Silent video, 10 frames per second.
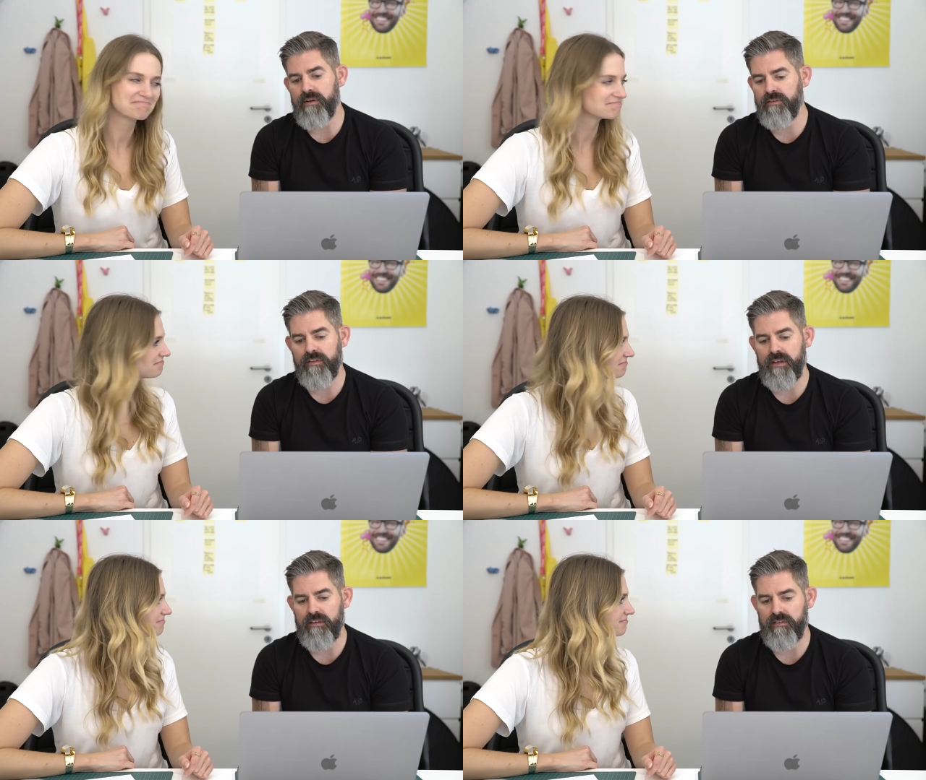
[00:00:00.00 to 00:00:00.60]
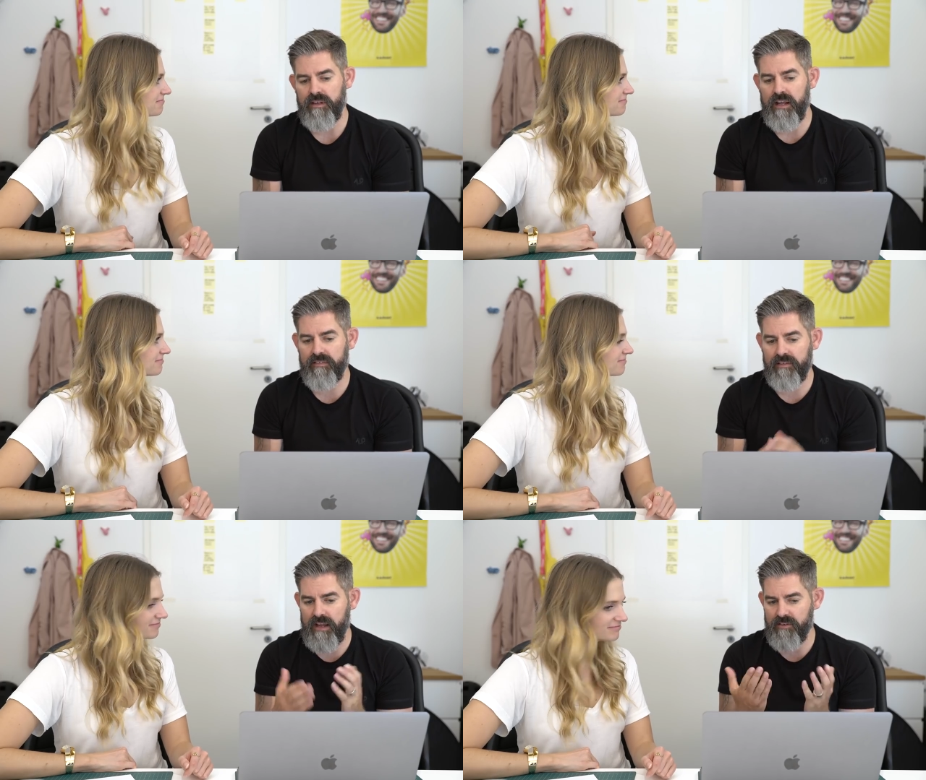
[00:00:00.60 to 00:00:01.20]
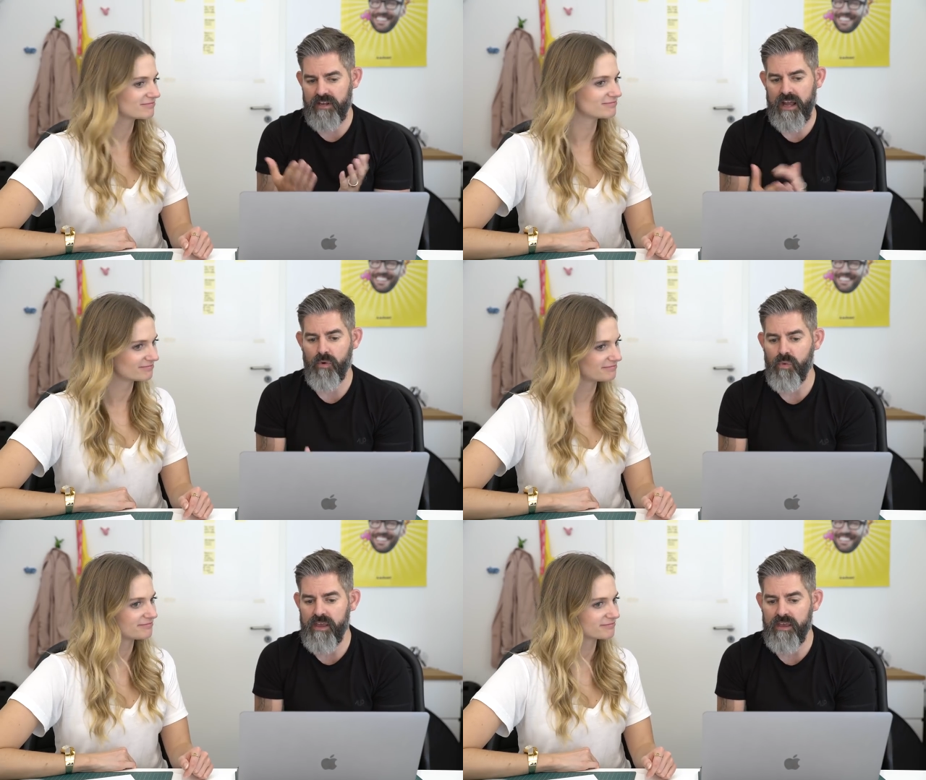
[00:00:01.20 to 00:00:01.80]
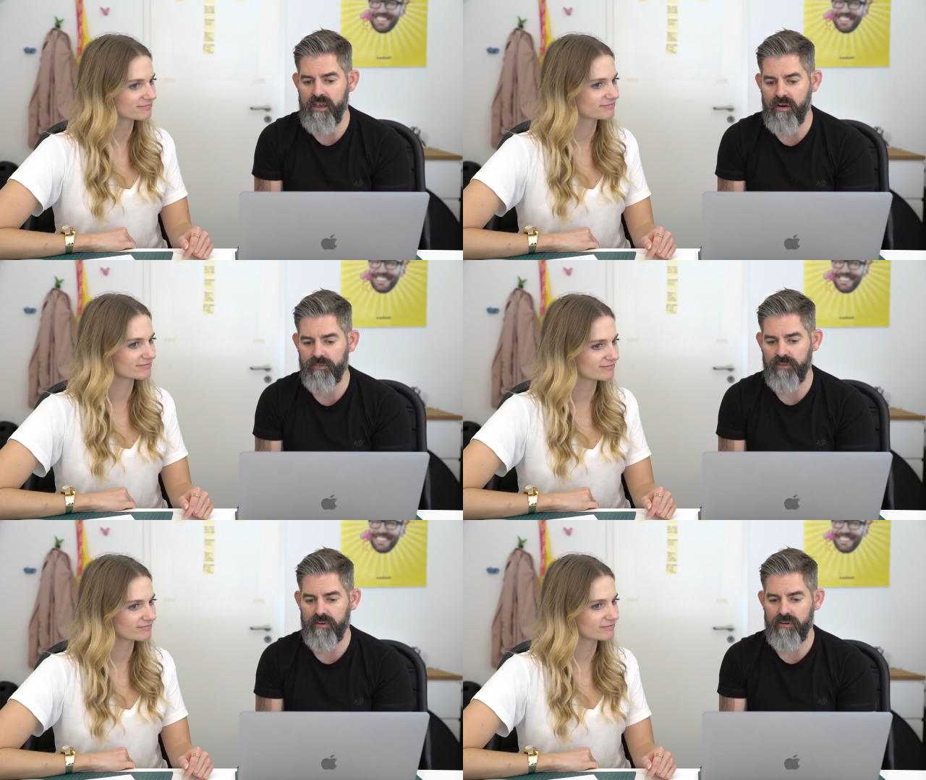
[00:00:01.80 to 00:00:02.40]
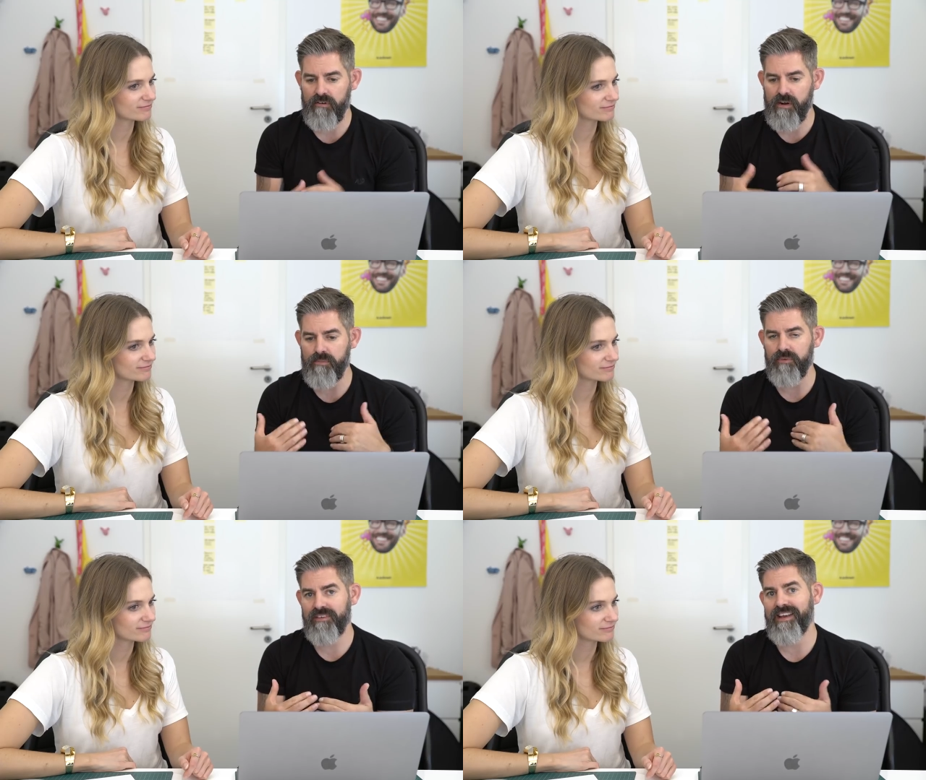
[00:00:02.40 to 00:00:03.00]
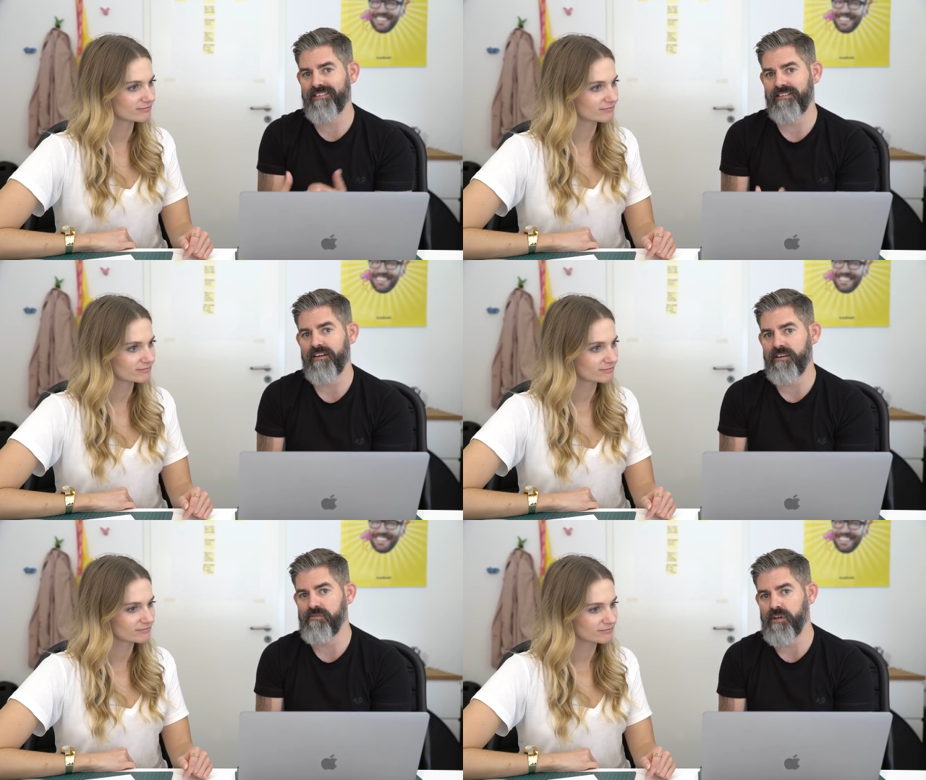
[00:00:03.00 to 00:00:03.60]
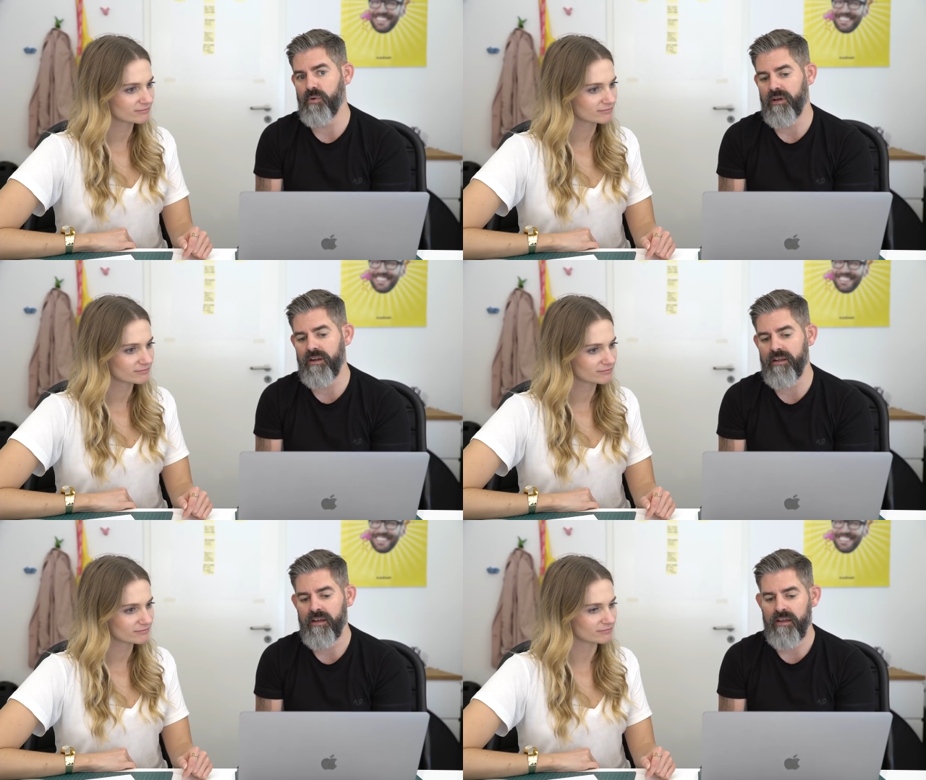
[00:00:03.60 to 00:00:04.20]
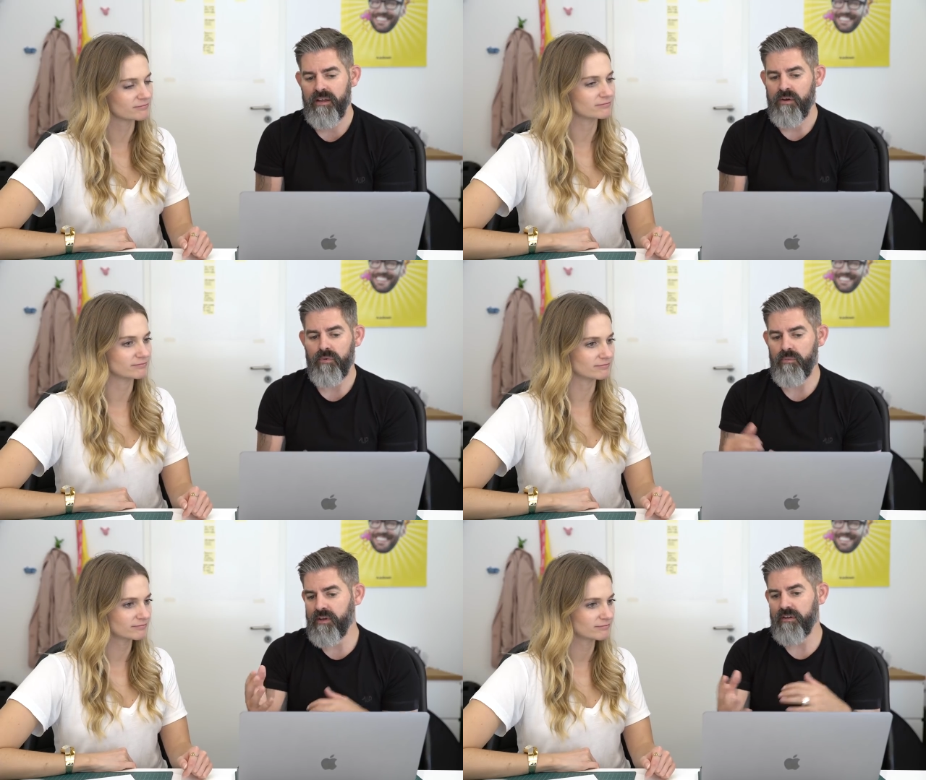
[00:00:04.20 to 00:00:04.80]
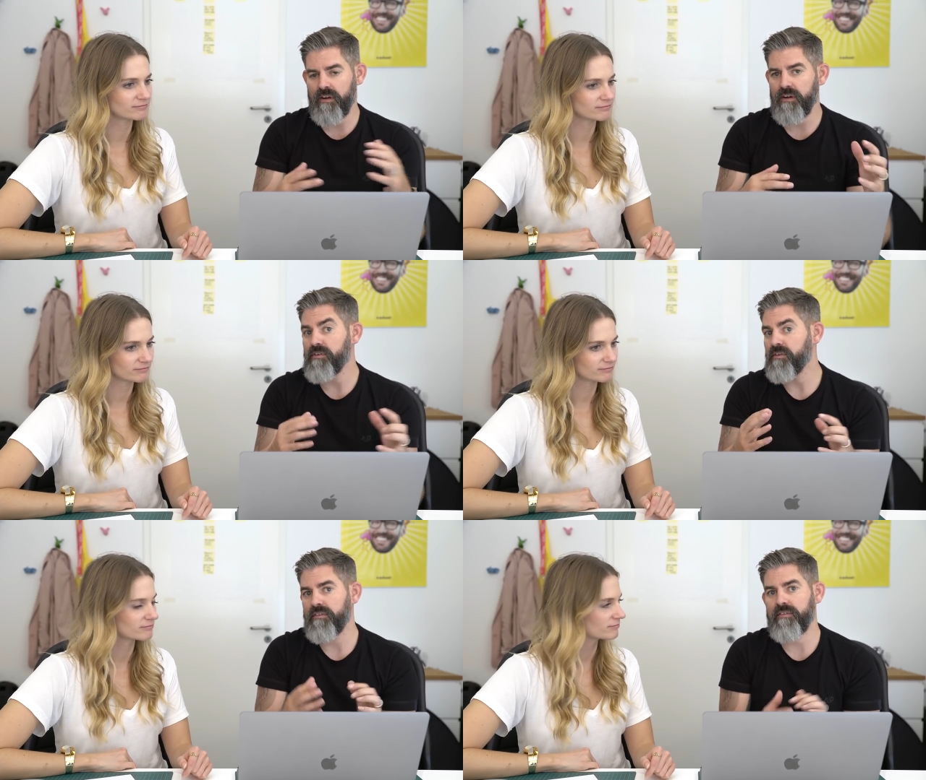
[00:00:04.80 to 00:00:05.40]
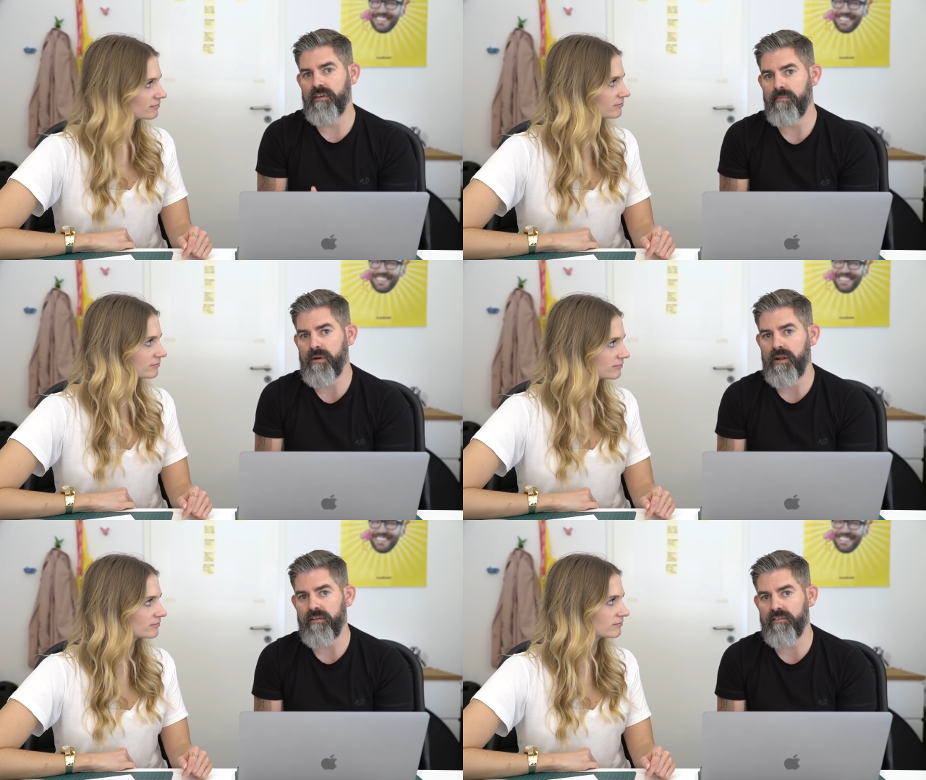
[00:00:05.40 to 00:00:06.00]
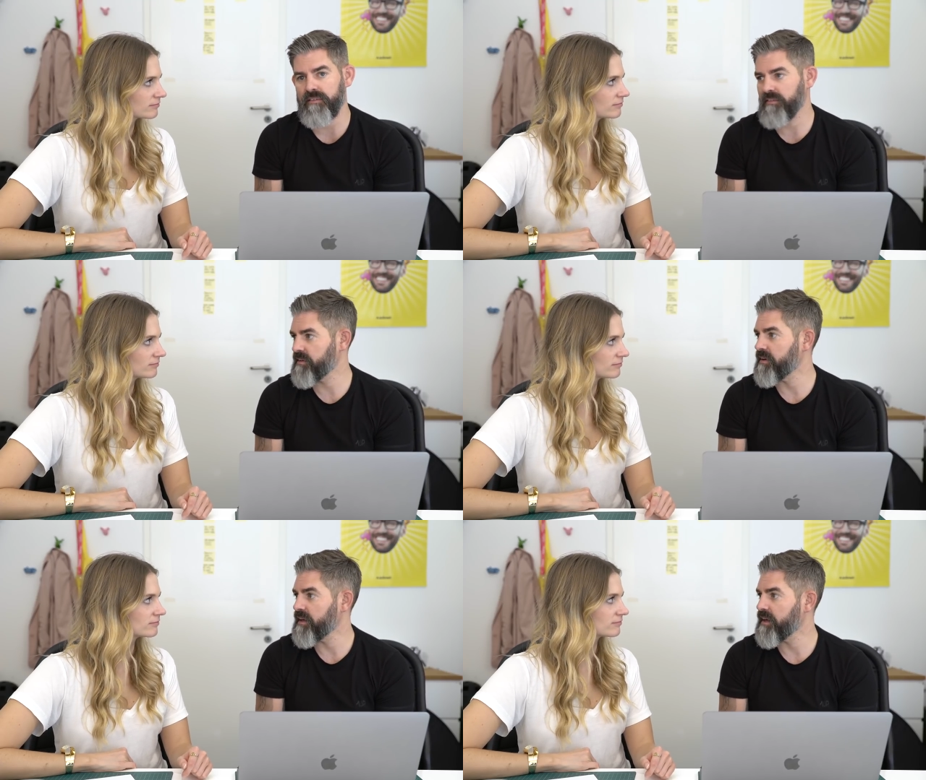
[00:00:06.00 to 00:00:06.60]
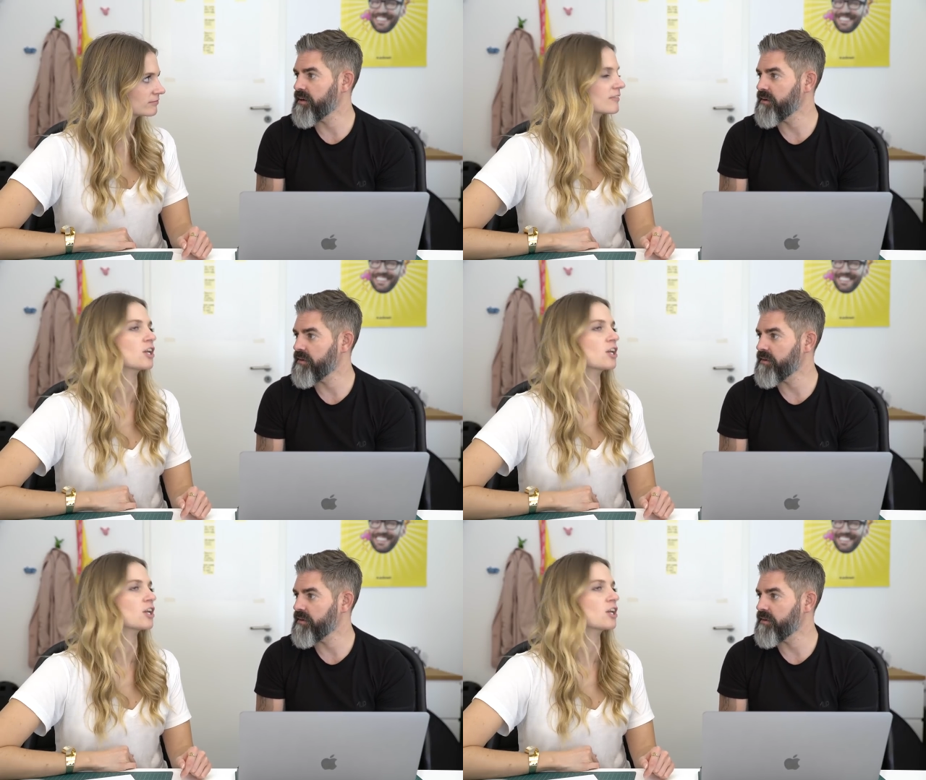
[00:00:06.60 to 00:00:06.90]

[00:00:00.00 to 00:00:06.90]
Speaker 1: most things, and that's actually how we often are able to get started really quickly. Mm-hmm. We can kind of use these templates just to kind of get